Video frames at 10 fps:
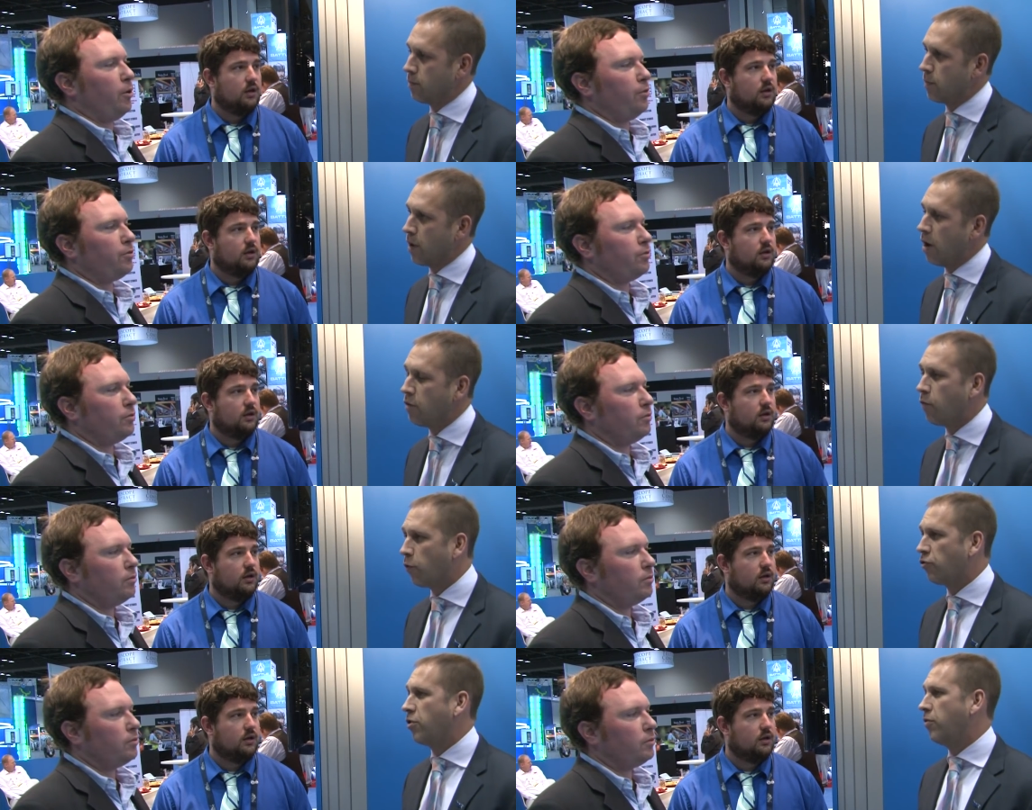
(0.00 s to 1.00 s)
Speaker 1: bars?
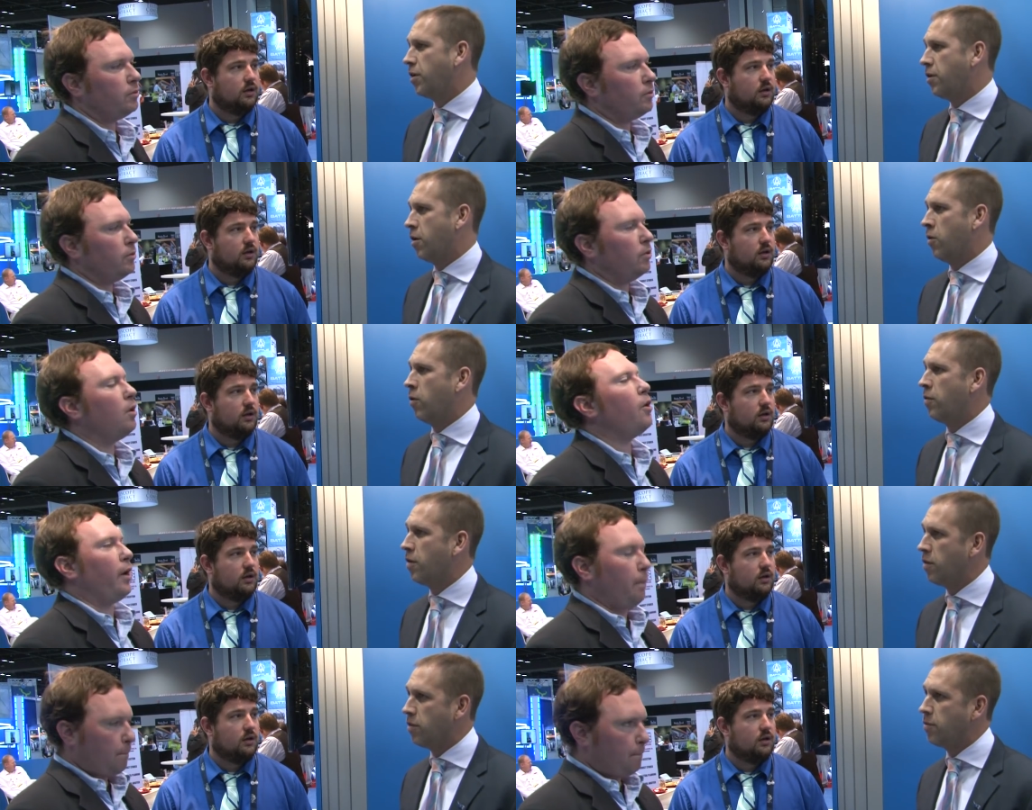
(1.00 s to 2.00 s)
Unfortunately, no.
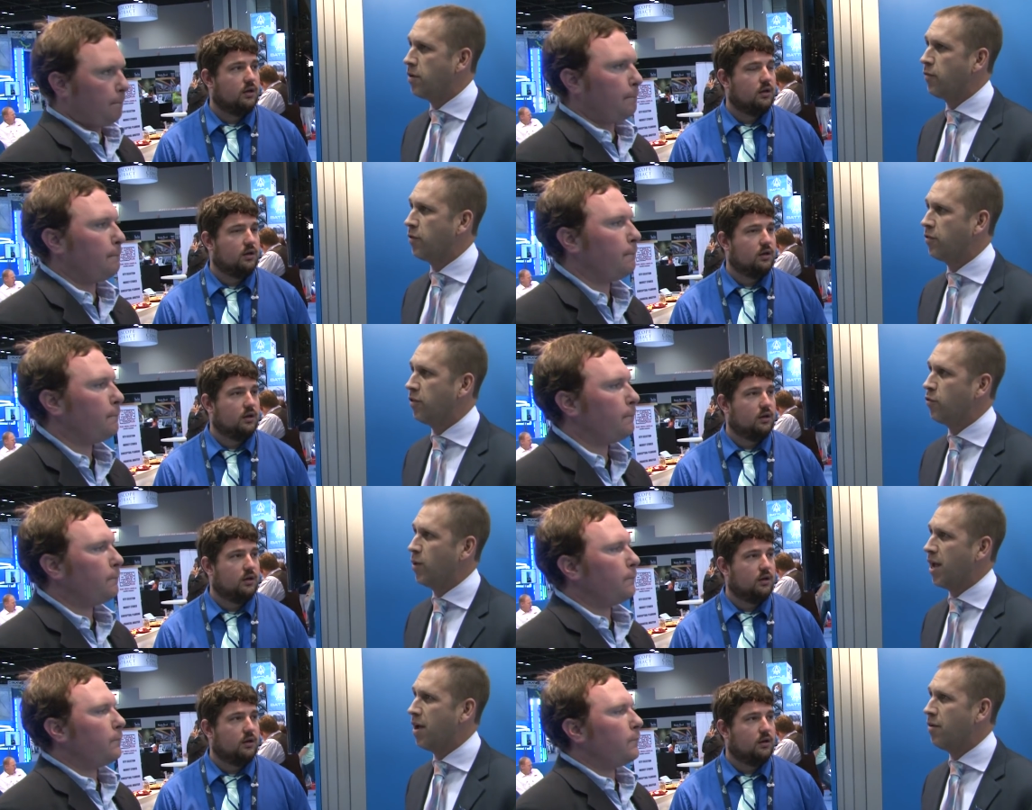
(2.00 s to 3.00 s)
Okay. The, the difference is we
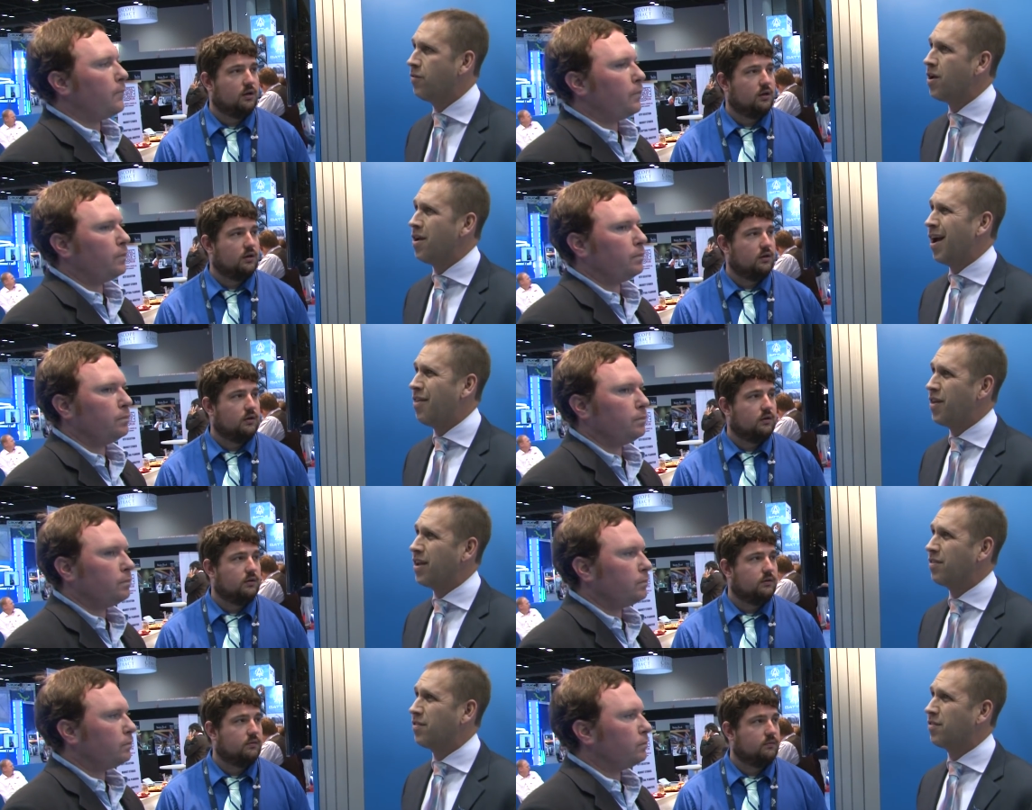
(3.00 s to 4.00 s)
have, I think
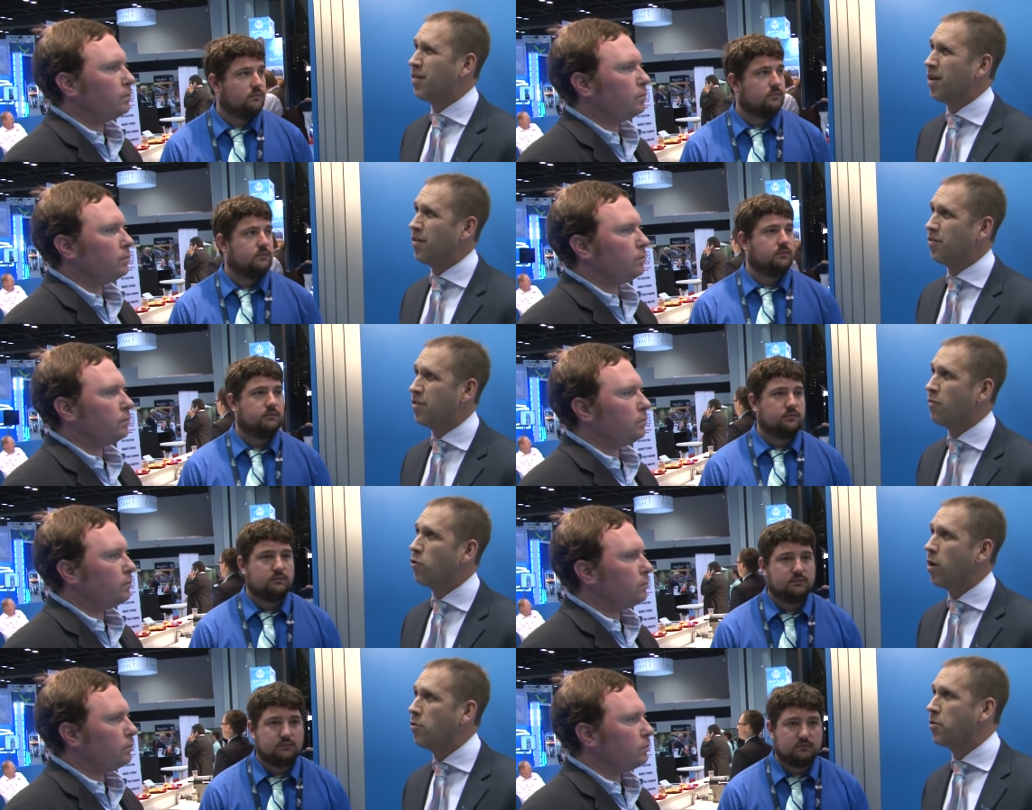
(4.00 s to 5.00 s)
it's
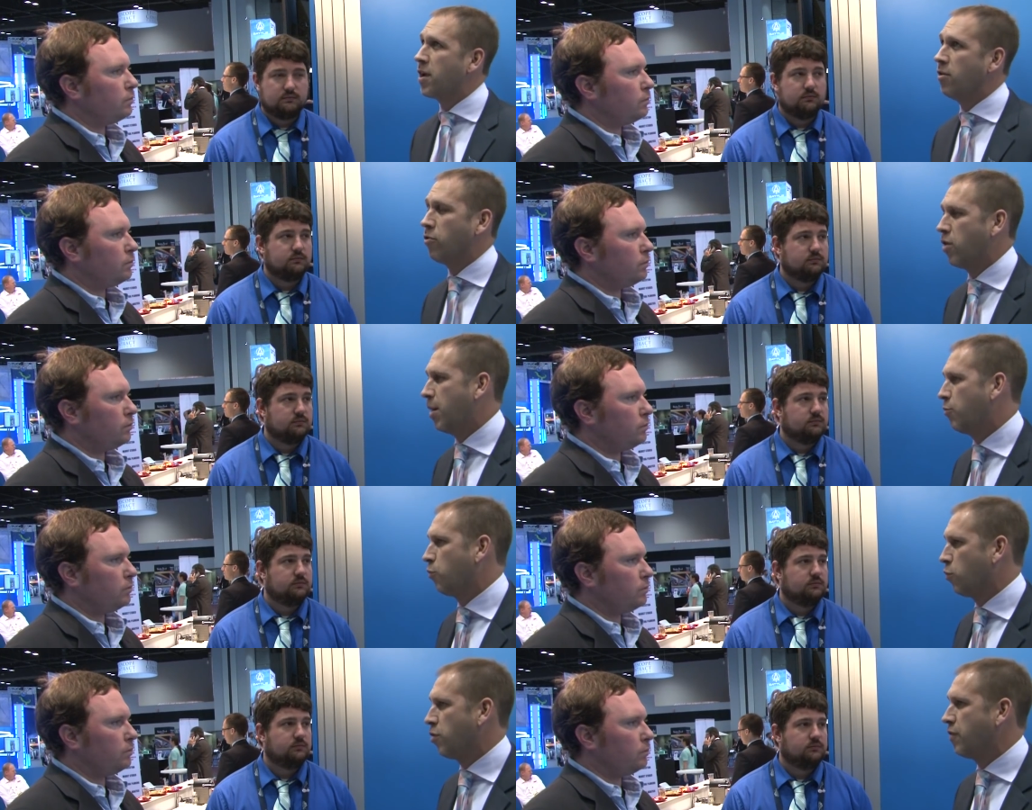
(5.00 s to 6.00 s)
several hundred kilograms
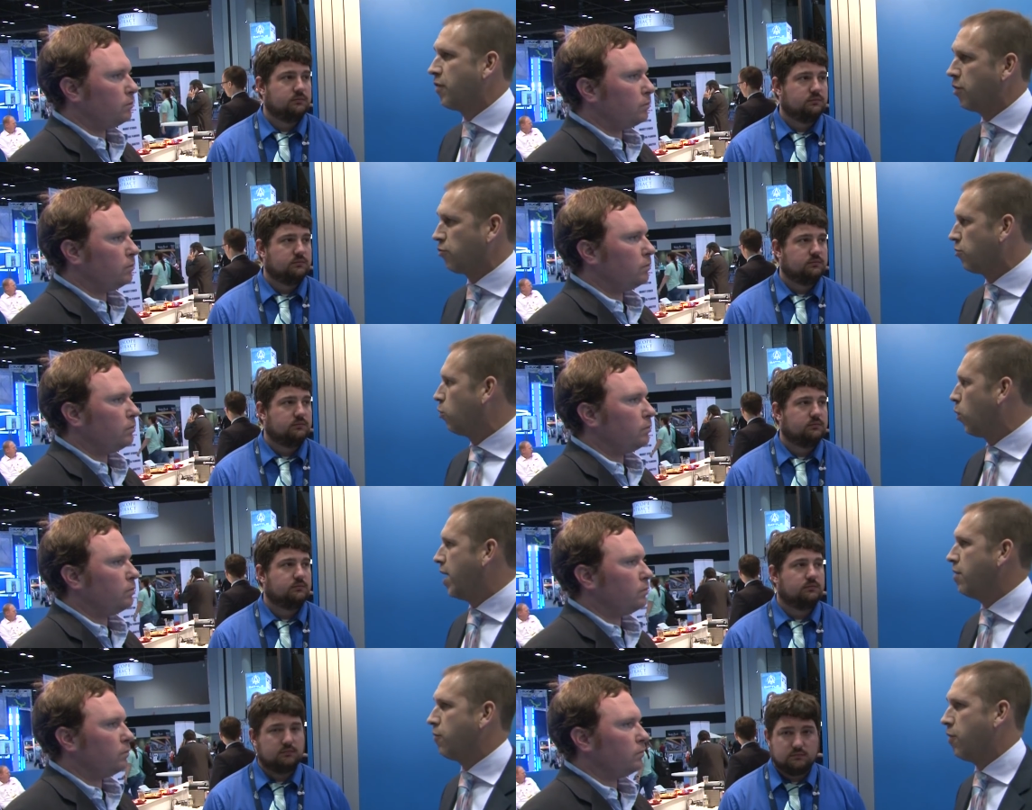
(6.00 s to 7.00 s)
worth of additional
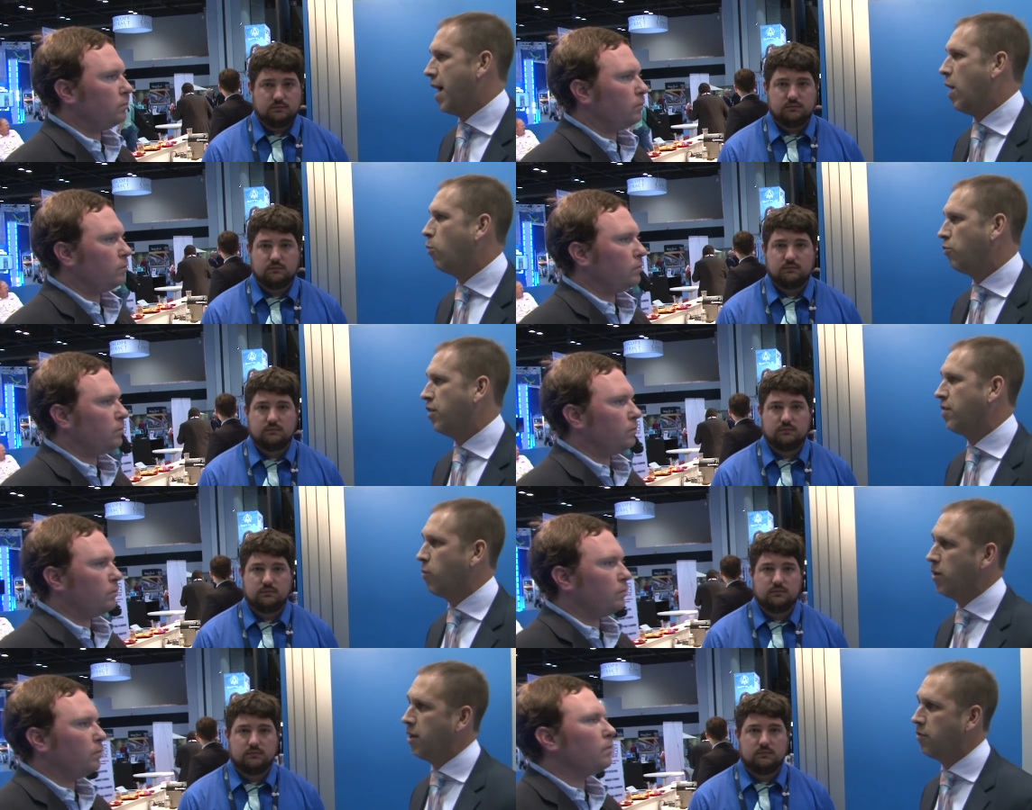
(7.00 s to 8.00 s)
weight for housing that
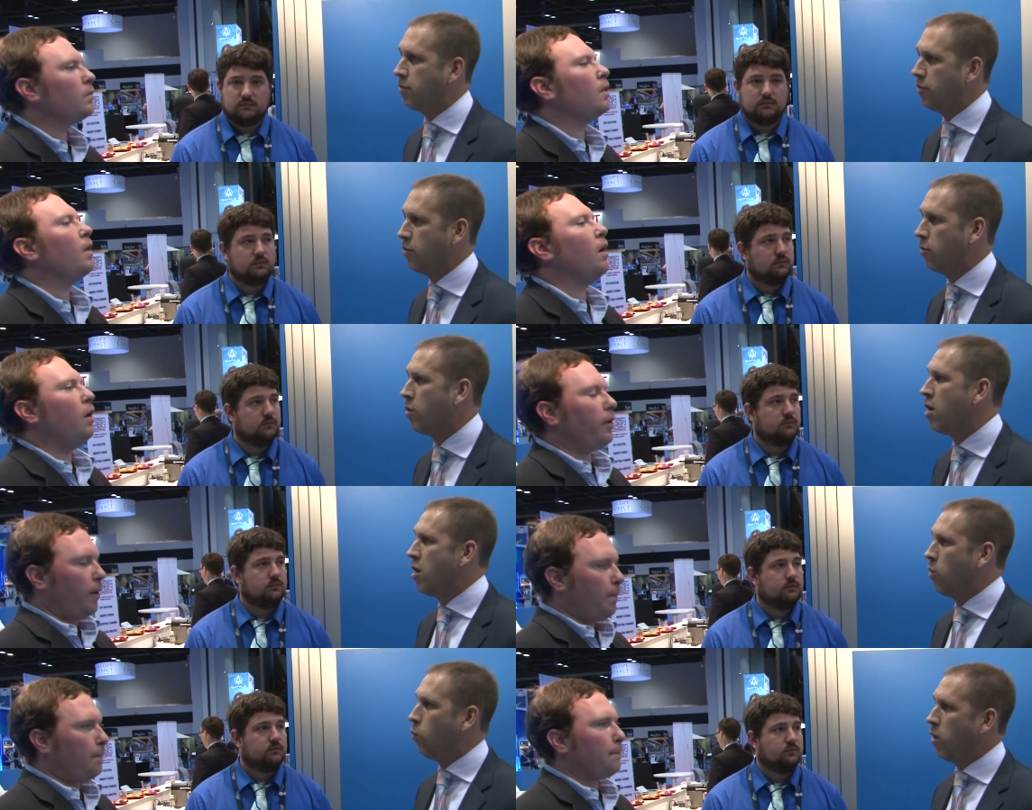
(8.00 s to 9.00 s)
we need to do okay.
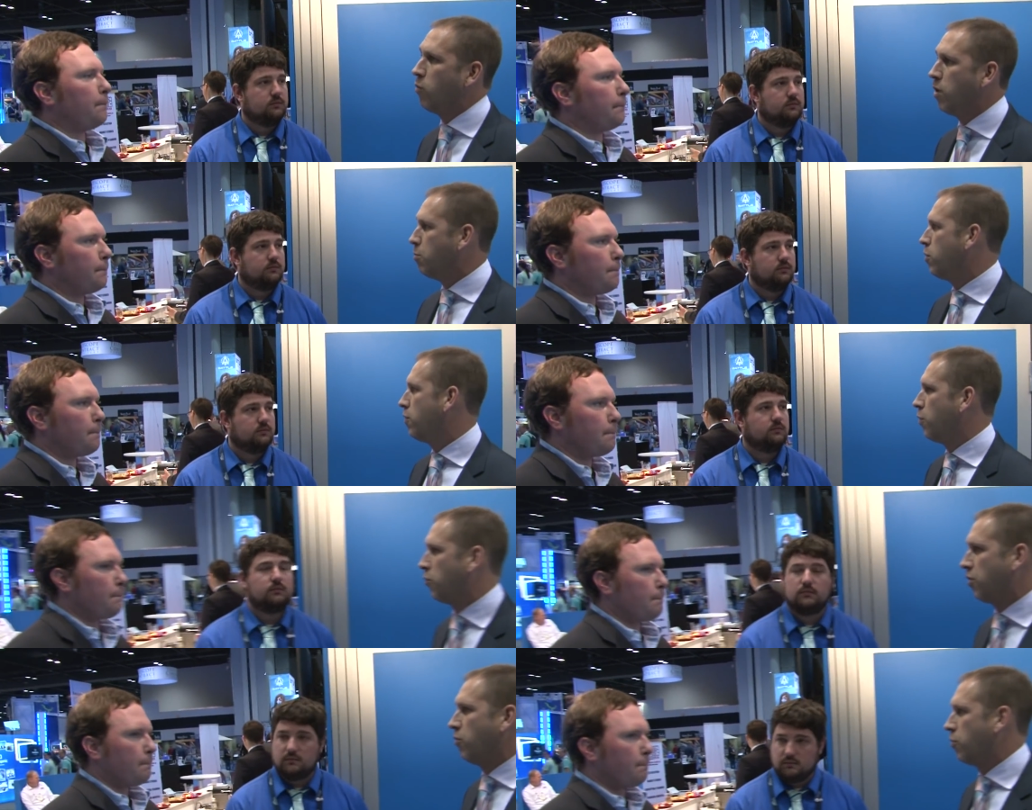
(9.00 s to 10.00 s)
when we move those
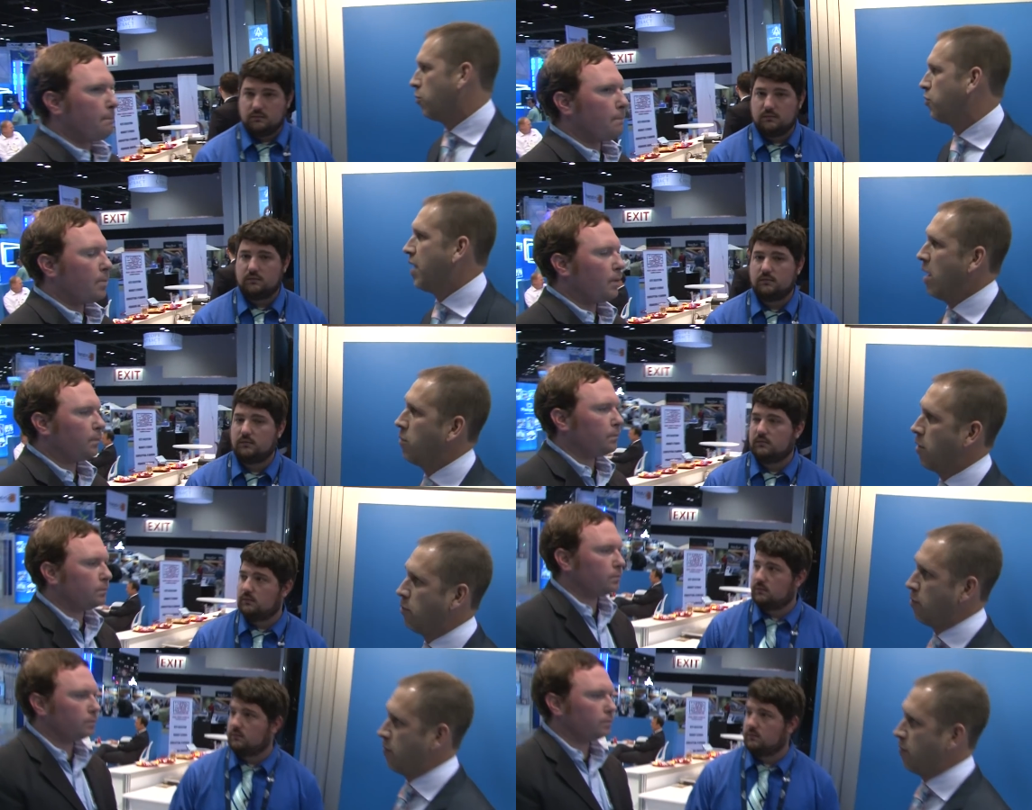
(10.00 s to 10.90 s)
cylinders down under